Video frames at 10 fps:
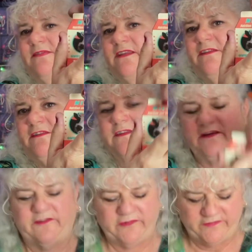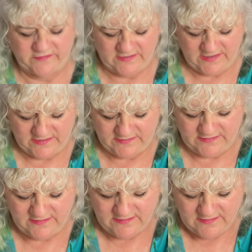this, it's just a
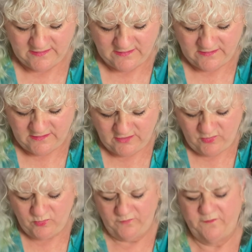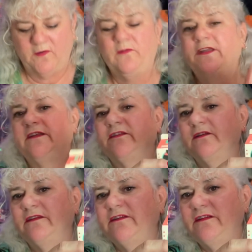carton. I will fold that so
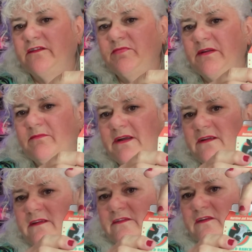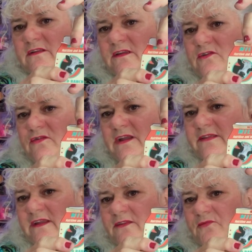it sits a bit better so that you get
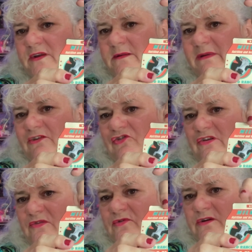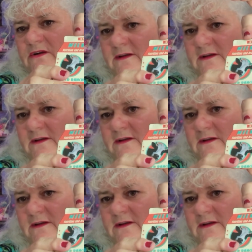that 3-dimension look.